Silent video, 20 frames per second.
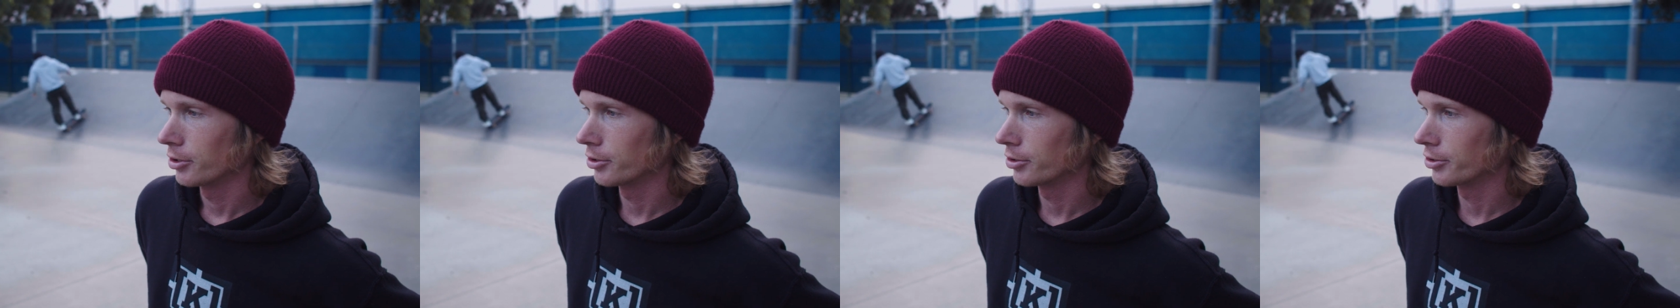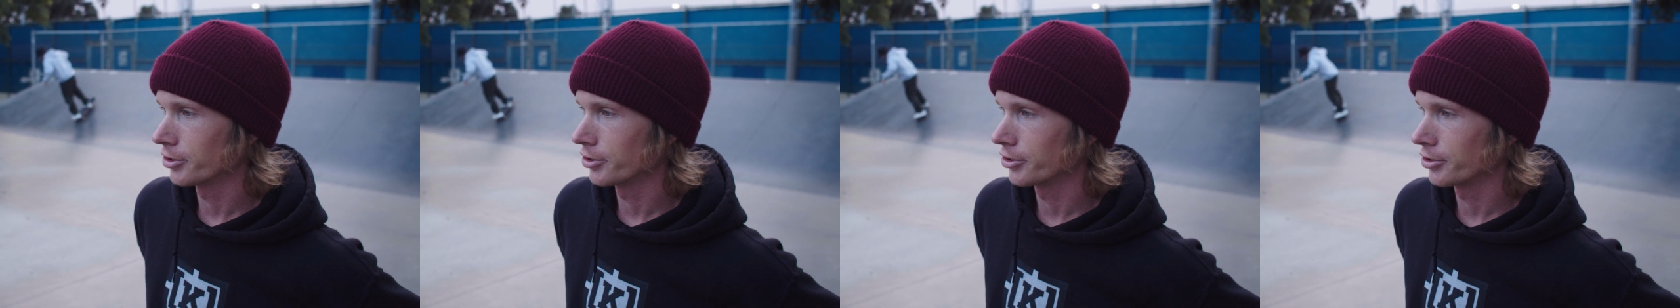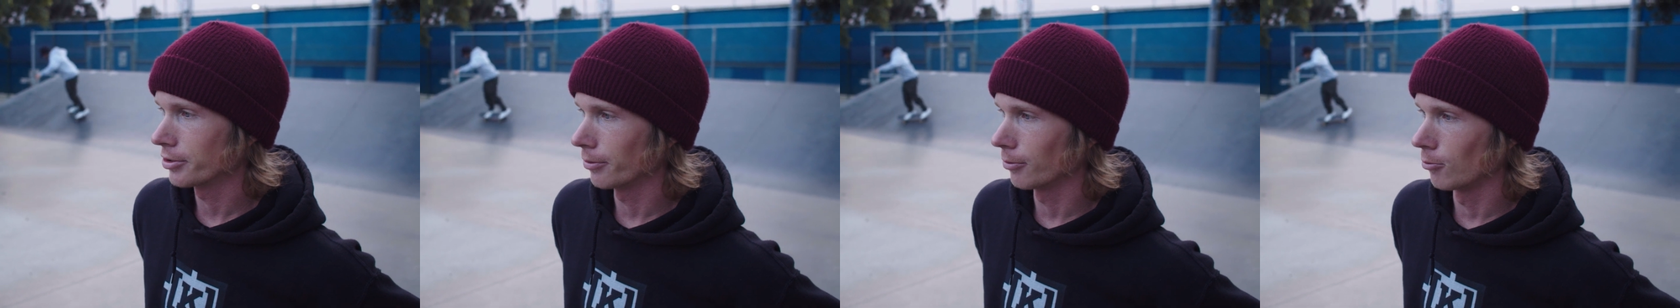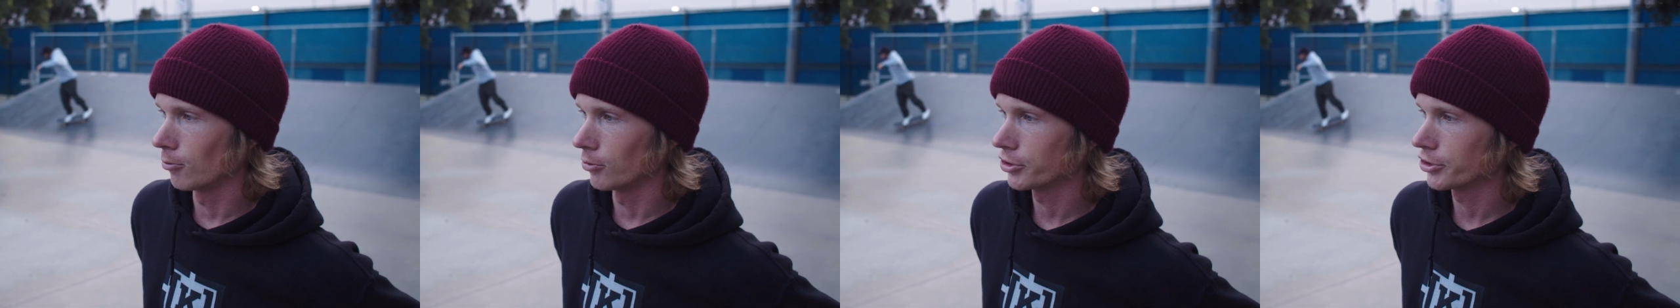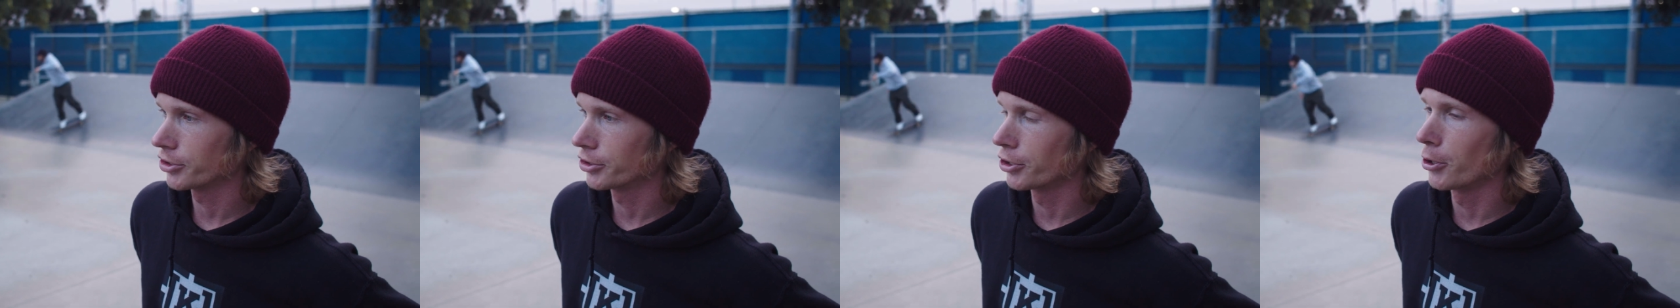
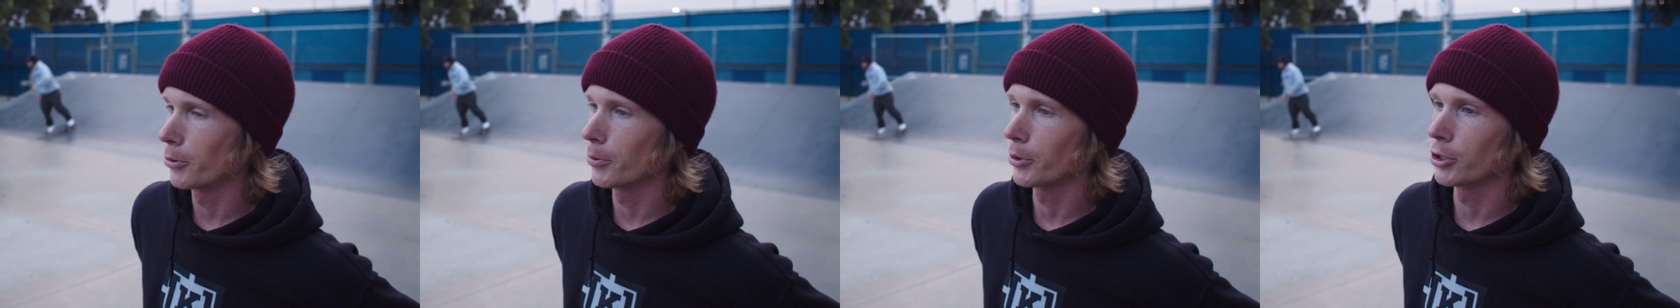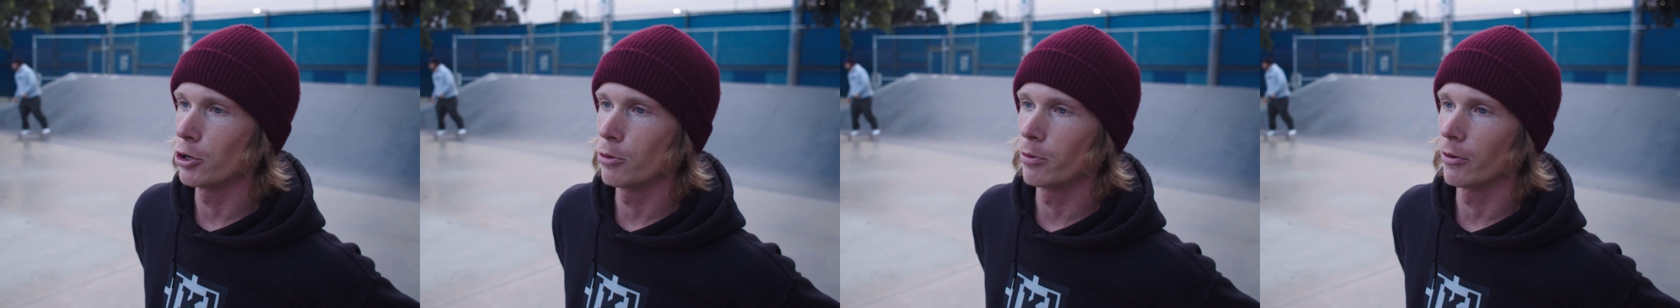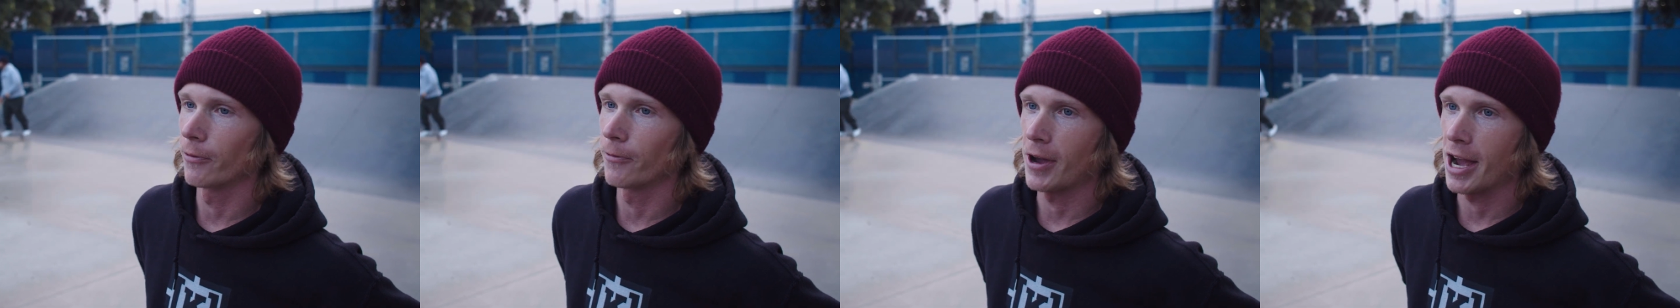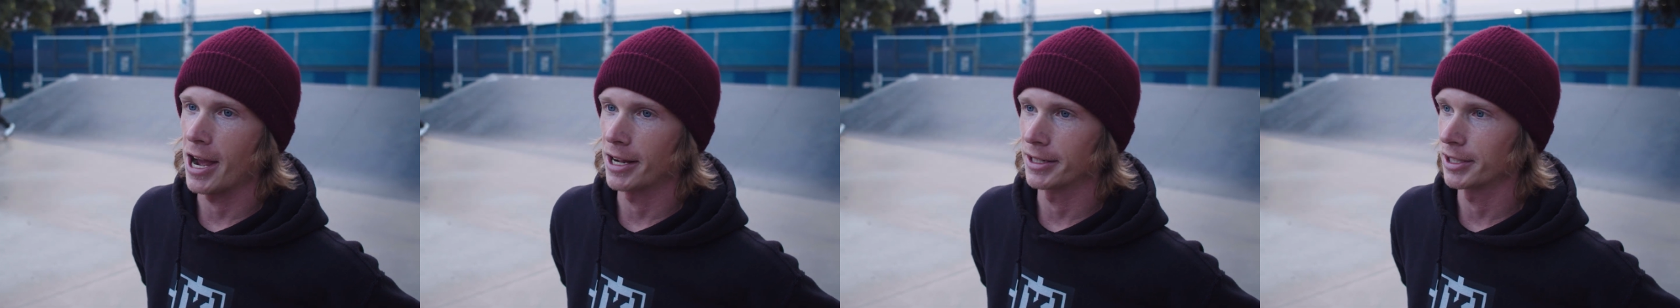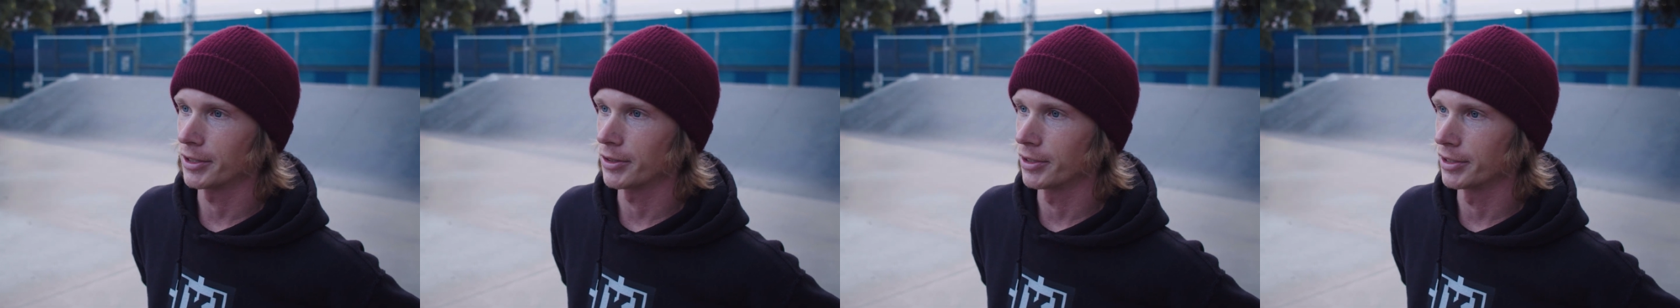super duper
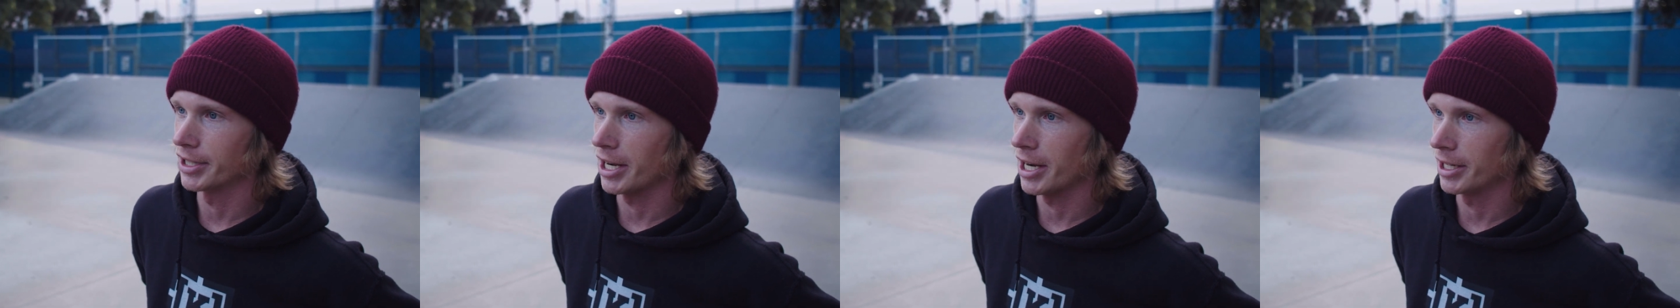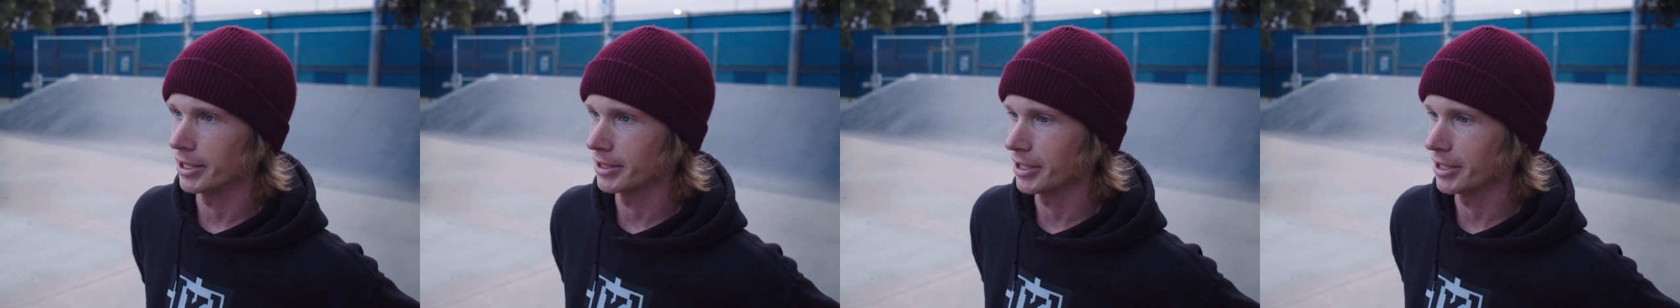fast at this 8